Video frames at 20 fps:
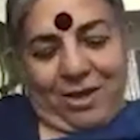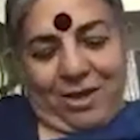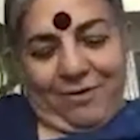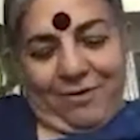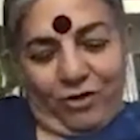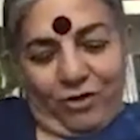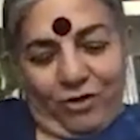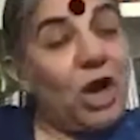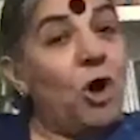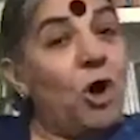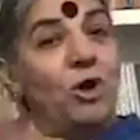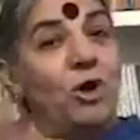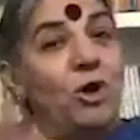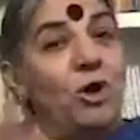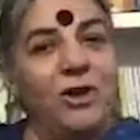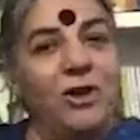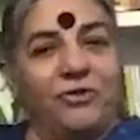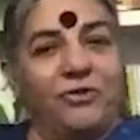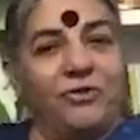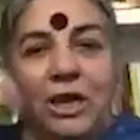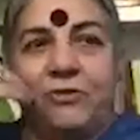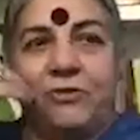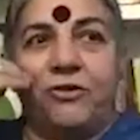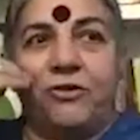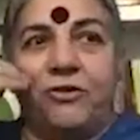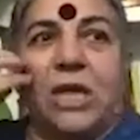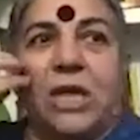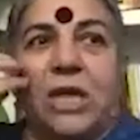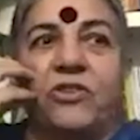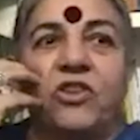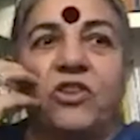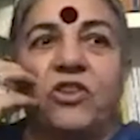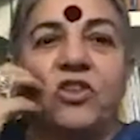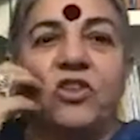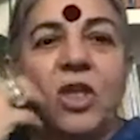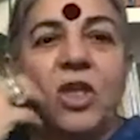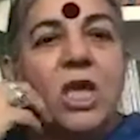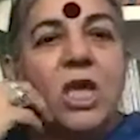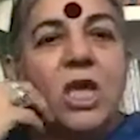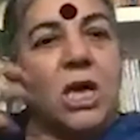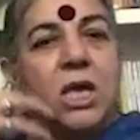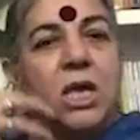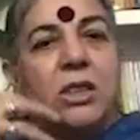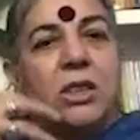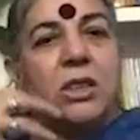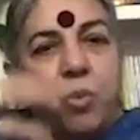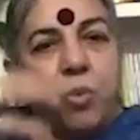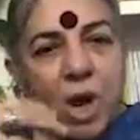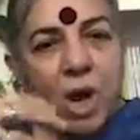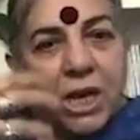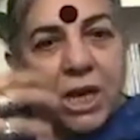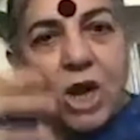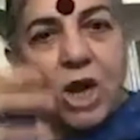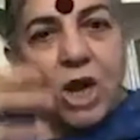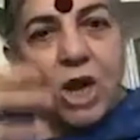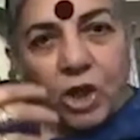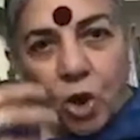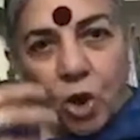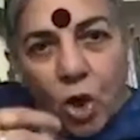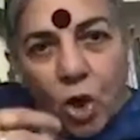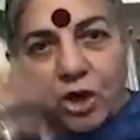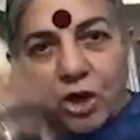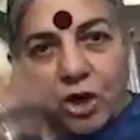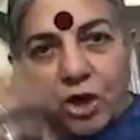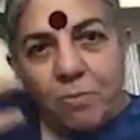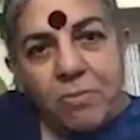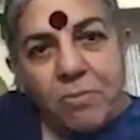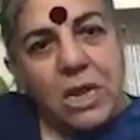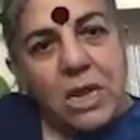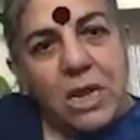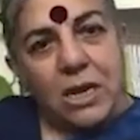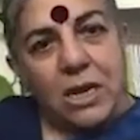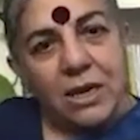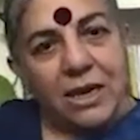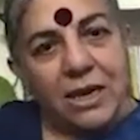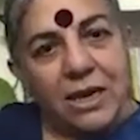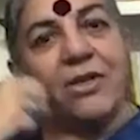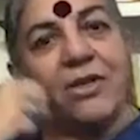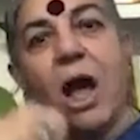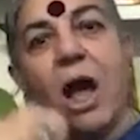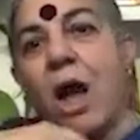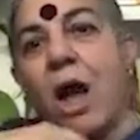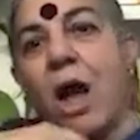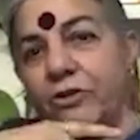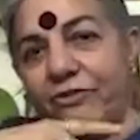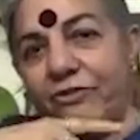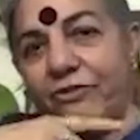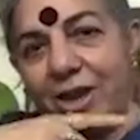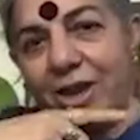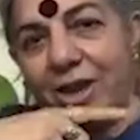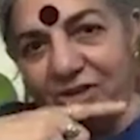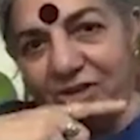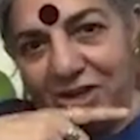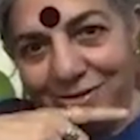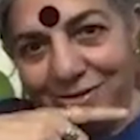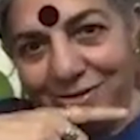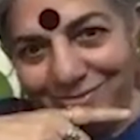the Economy of St. Francis. The word economia is the art of living.